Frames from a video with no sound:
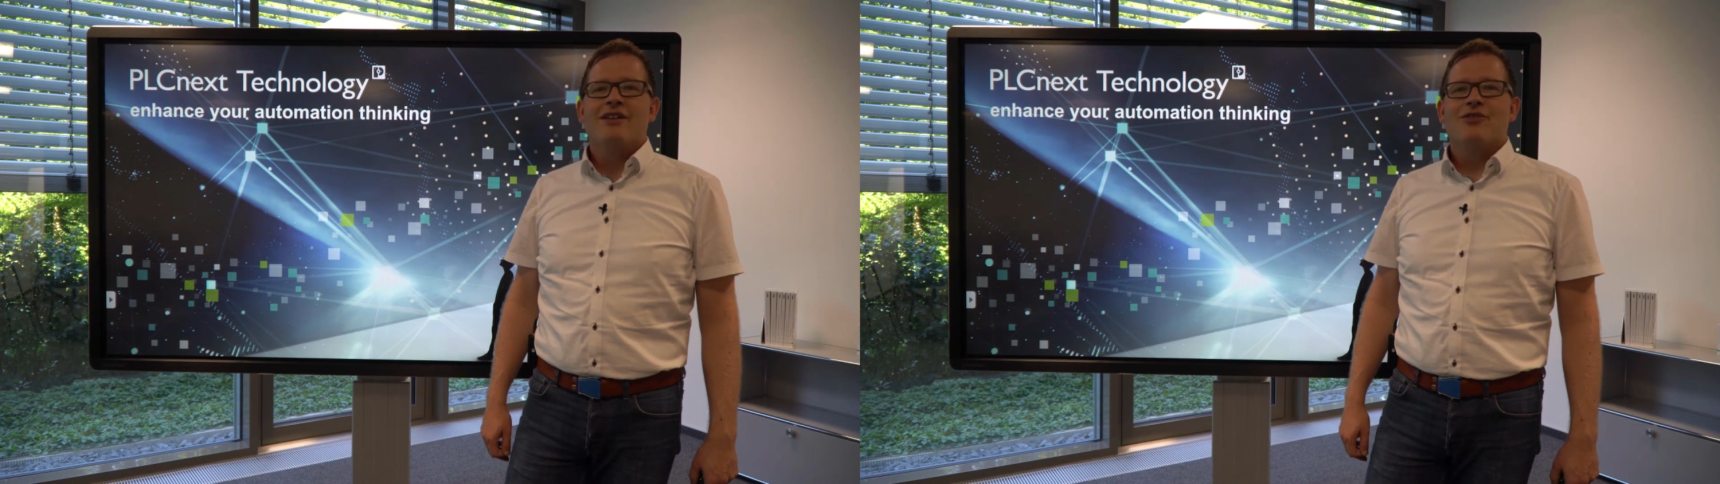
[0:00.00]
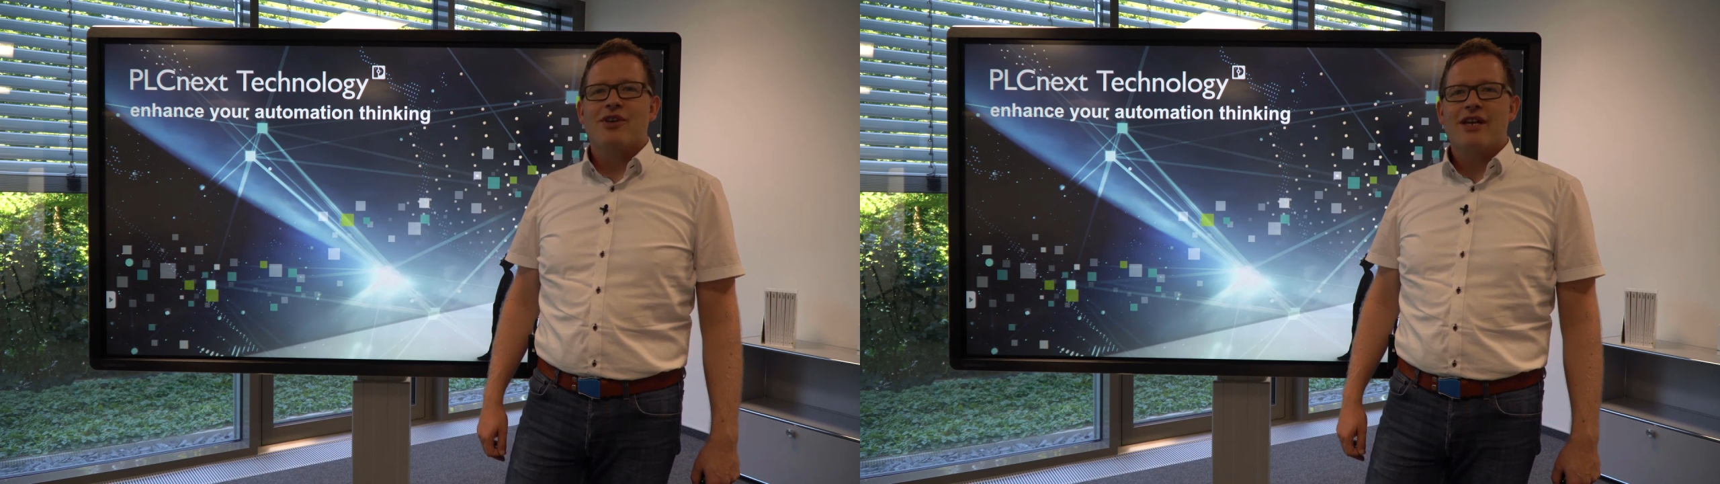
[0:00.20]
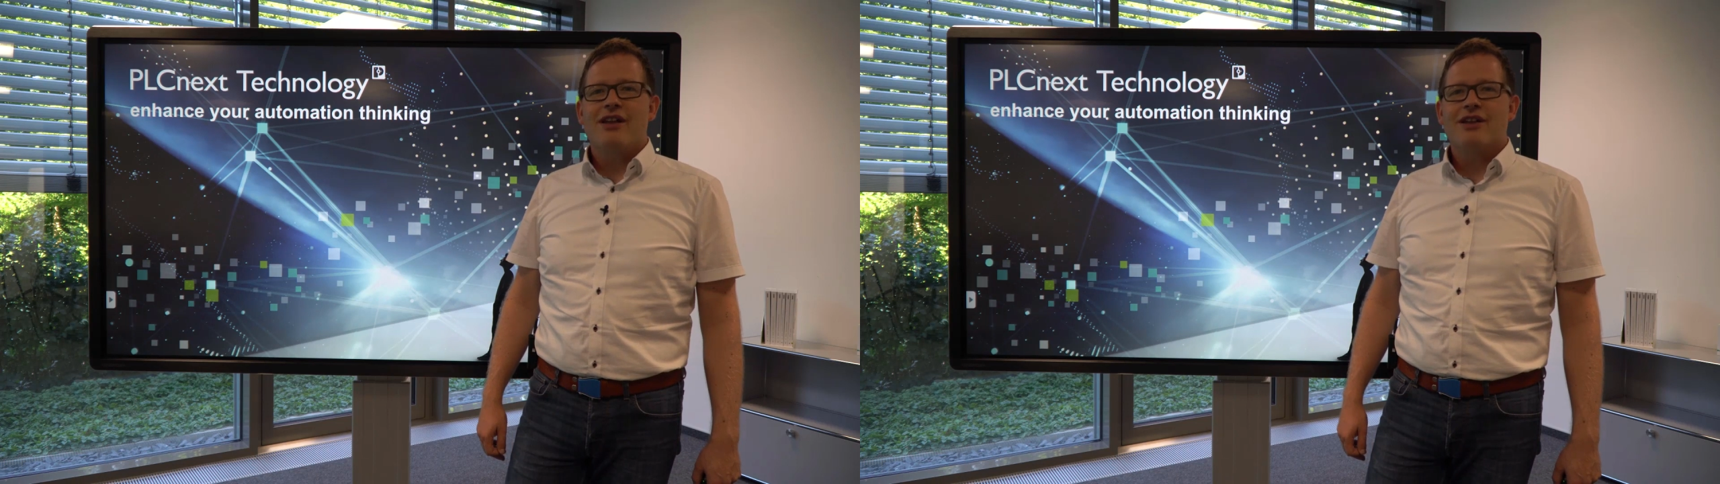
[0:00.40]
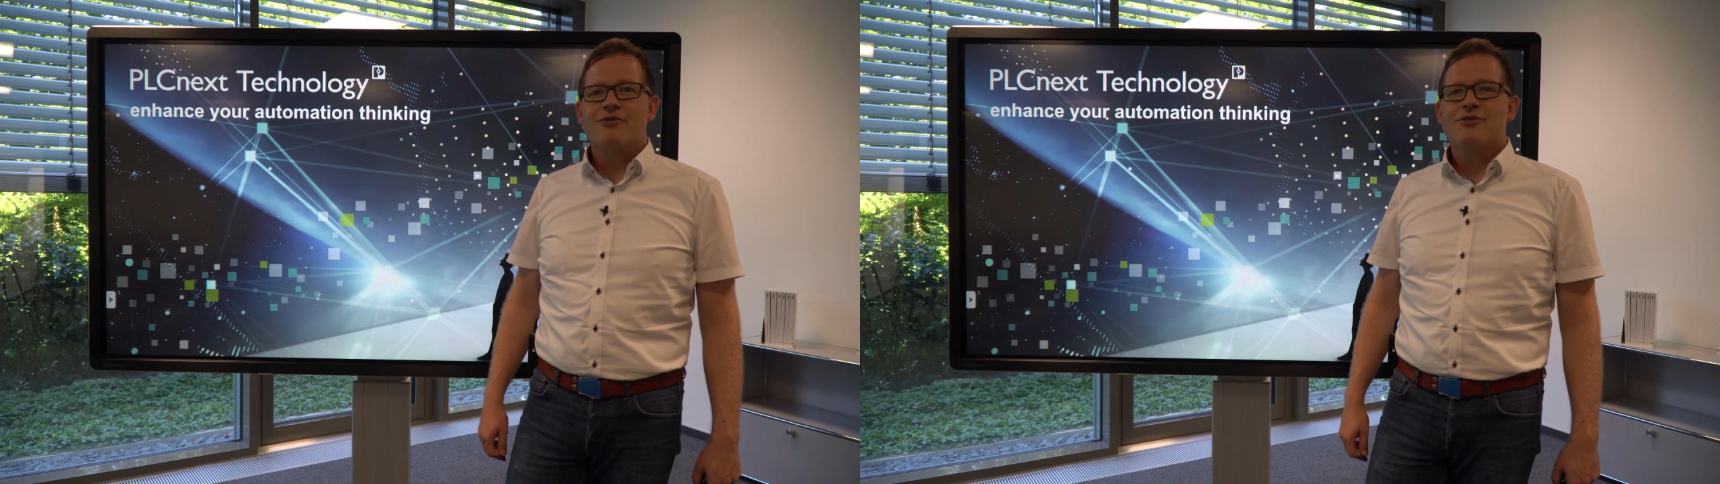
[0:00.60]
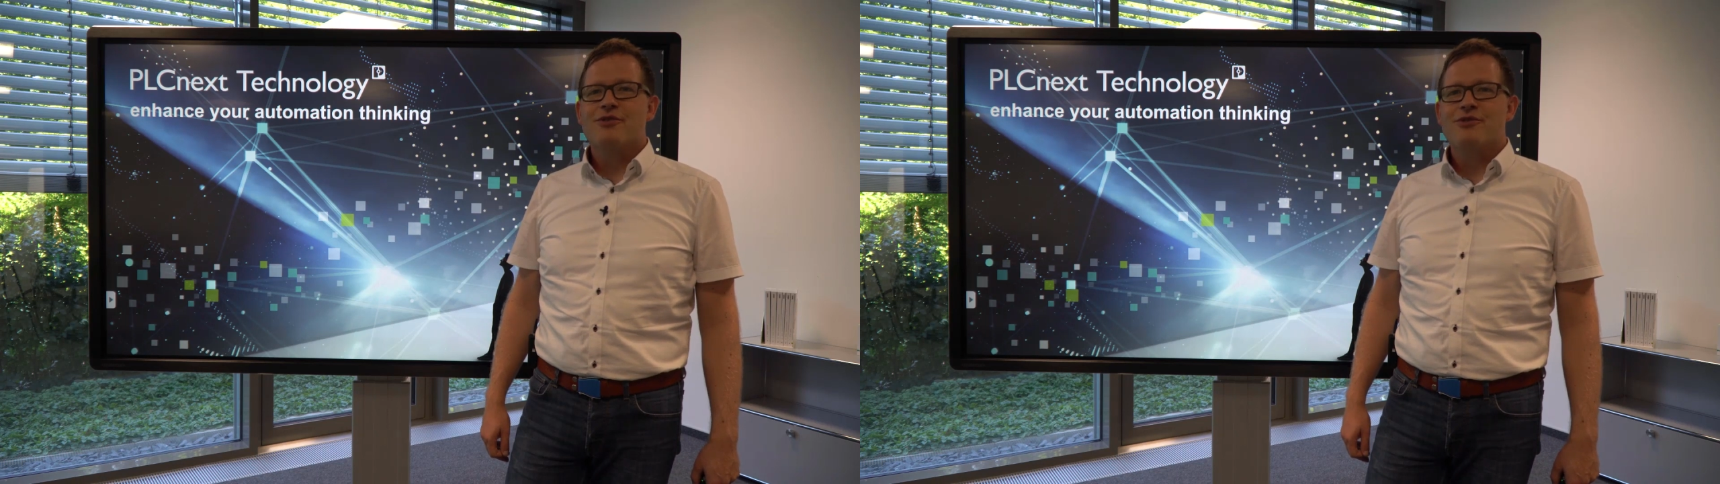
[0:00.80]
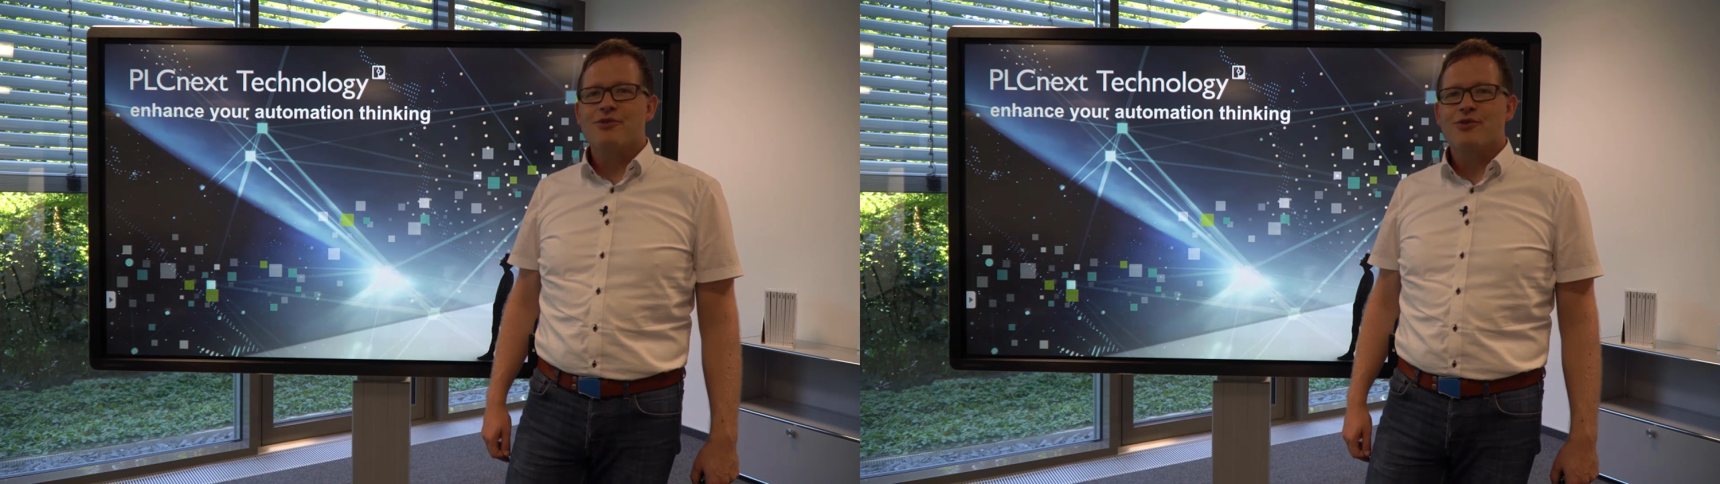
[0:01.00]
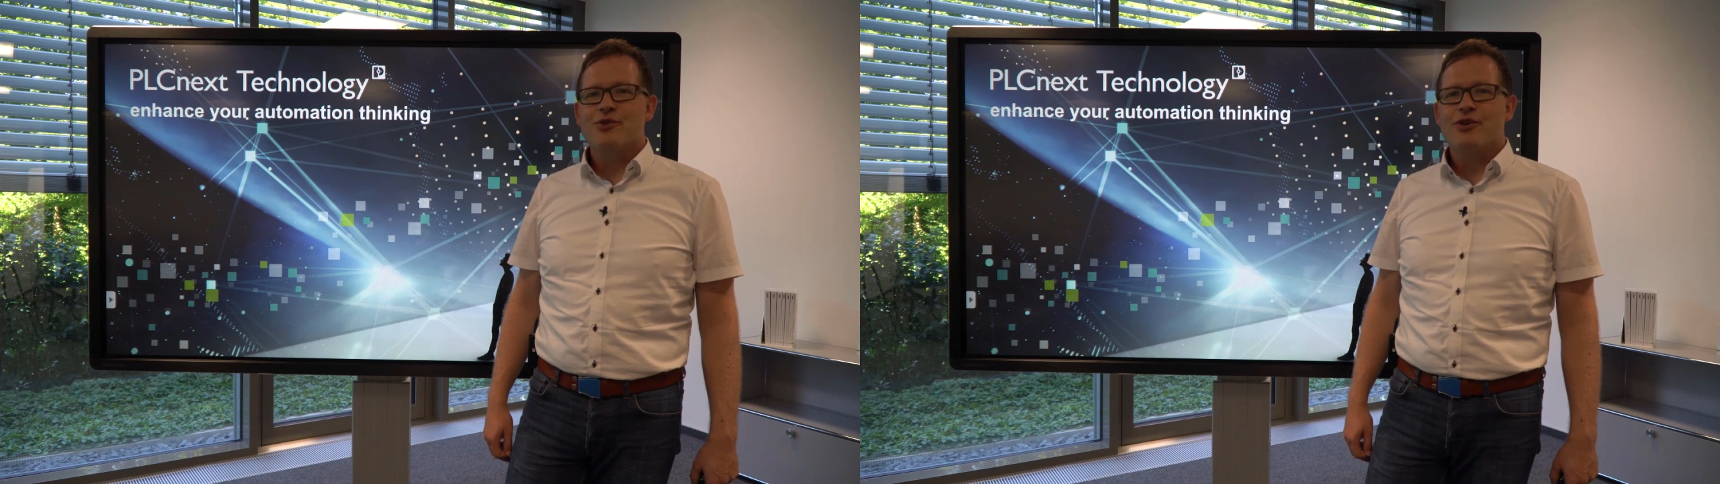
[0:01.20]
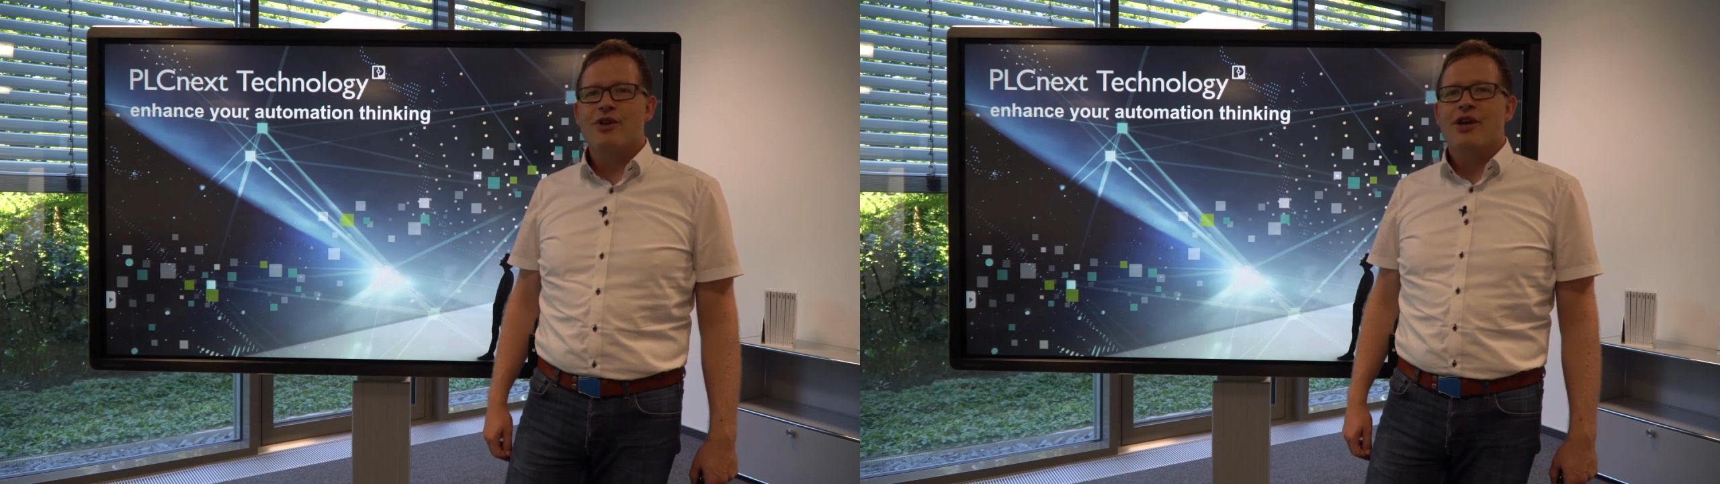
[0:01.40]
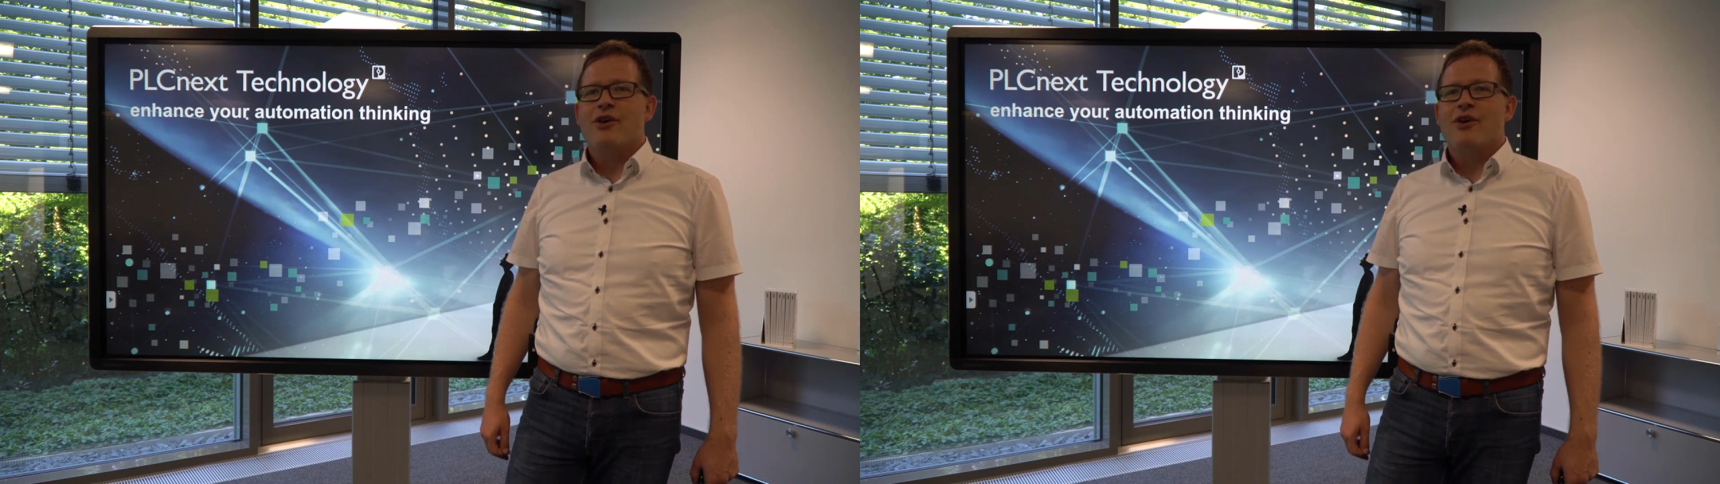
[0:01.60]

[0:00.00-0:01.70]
Today I'd like to introduce you